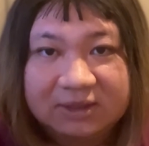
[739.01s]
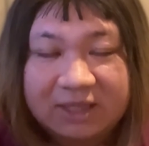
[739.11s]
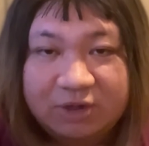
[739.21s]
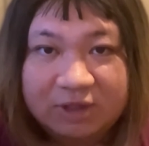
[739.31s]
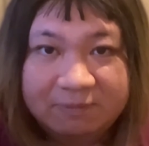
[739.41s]

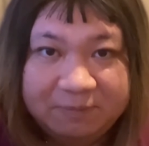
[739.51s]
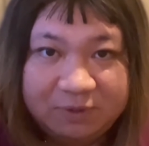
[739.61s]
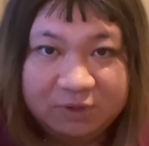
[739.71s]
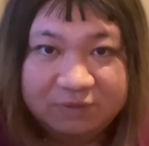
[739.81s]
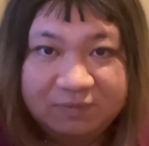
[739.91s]
that you're
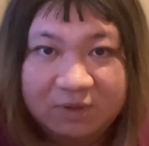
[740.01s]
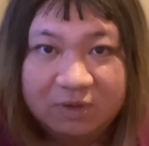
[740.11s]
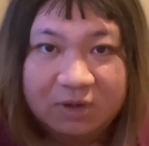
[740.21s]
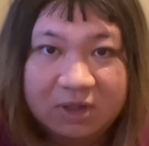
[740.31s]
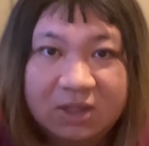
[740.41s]
approved
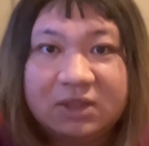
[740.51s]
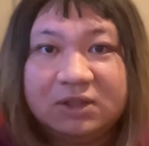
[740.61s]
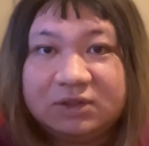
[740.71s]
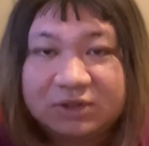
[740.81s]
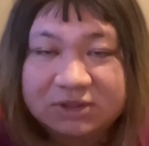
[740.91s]

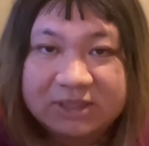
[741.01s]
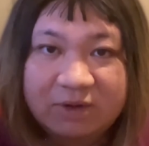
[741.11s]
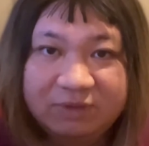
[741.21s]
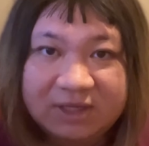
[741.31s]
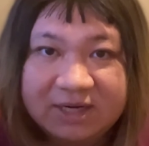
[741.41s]
to stay
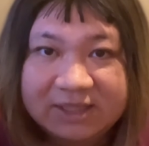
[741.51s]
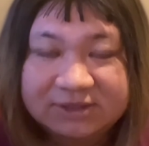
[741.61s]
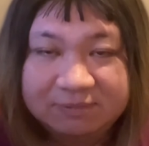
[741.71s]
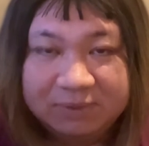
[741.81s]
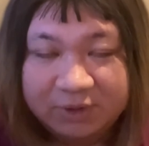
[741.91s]
with the next
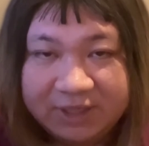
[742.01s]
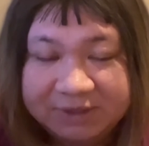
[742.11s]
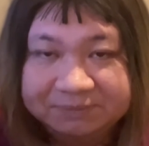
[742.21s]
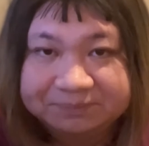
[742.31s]
employer.